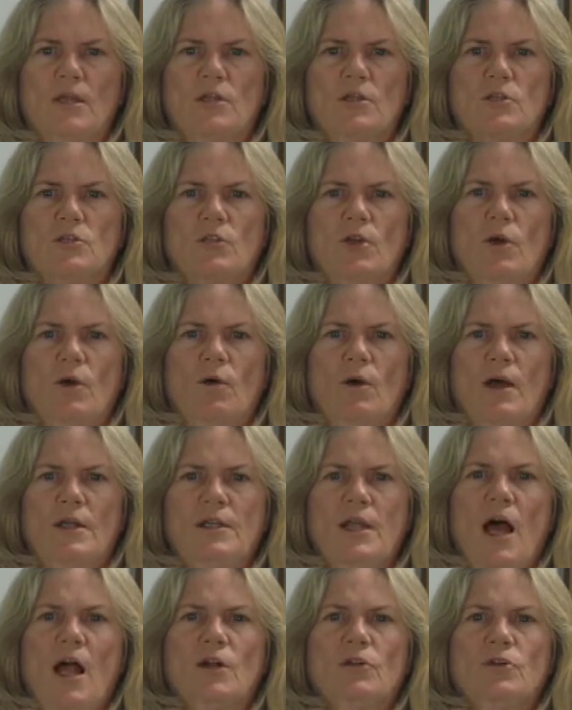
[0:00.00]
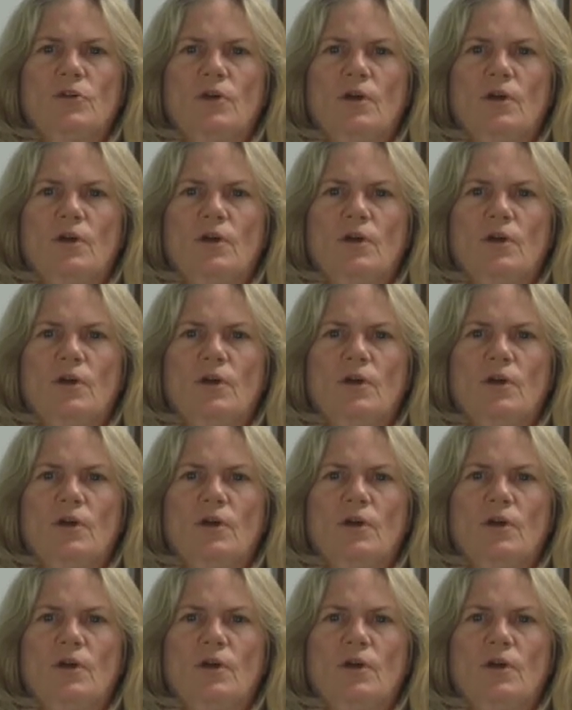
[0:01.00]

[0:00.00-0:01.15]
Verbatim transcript: So a doctor